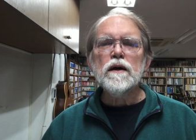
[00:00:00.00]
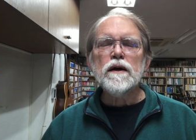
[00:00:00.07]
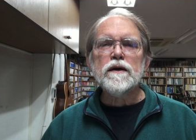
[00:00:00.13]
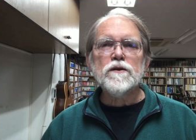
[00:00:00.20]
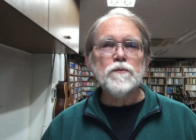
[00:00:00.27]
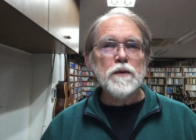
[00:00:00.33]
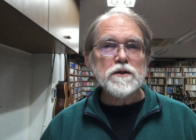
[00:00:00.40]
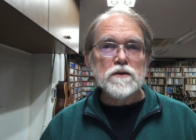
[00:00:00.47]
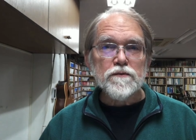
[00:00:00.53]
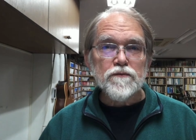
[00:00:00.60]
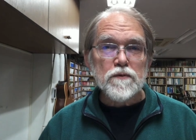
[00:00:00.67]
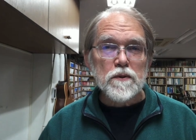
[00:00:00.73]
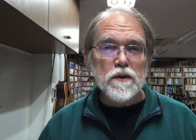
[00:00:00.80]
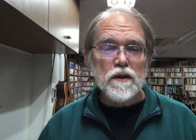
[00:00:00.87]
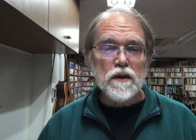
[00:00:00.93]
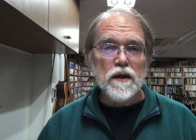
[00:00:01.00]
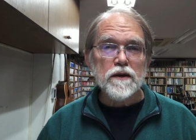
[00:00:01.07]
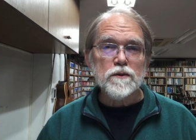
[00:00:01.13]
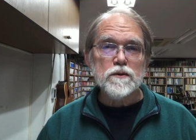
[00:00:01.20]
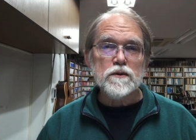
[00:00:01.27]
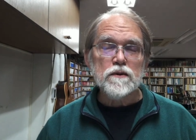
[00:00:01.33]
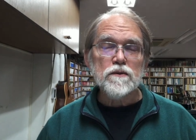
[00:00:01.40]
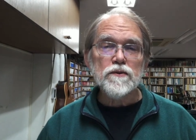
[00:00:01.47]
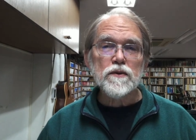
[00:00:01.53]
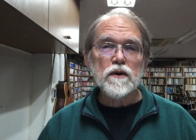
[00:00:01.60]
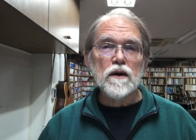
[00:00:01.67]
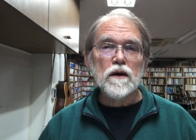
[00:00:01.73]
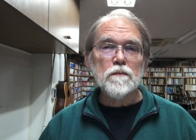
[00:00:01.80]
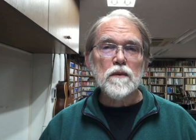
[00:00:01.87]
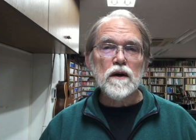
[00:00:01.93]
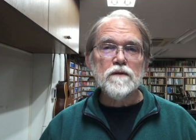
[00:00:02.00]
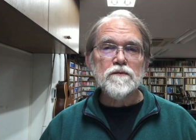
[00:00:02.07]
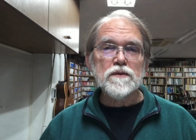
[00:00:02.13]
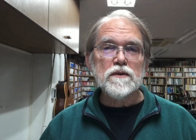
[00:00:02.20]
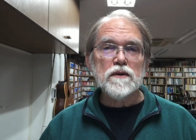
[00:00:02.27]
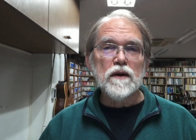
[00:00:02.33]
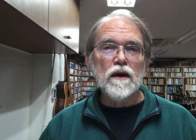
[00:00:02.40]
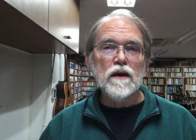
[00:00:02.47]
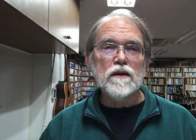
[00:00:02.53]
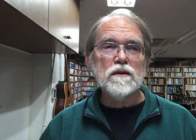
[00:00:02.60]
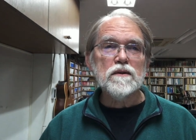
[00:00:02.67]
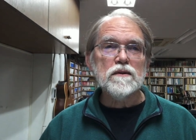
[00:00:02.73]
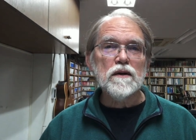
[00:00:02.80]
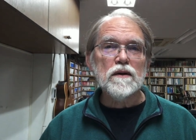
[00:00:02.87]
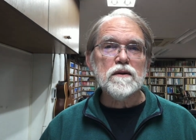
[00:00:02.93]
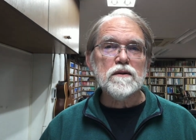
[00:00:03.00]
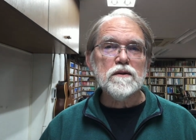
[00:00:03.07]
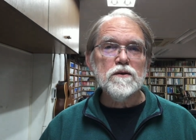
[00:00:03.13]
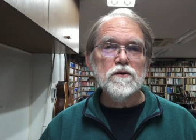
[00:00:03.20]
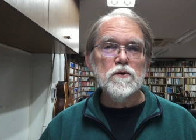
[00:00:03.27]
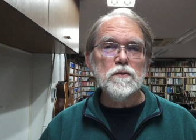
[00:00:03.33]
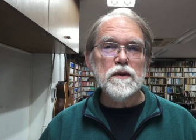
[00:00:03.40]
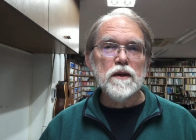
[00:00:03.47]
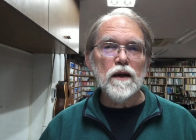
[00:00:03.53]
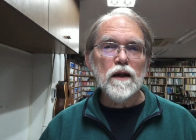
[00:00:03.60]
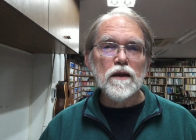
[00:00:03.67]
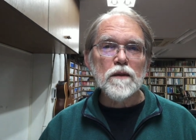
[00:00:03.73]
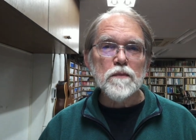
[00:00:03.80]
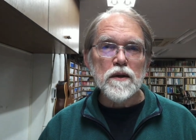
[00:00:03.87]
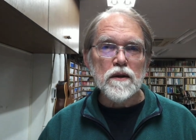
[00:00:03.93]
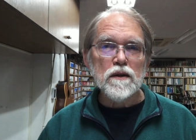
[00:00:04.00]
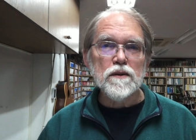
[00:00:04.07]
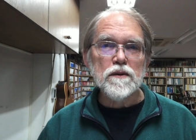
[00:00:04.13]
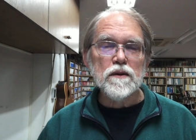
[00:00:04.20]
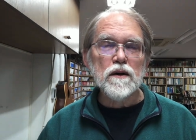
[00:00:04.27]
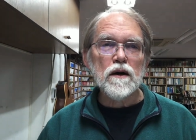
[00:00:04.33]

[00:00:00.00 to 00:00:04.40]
especially foreign languages, often that human element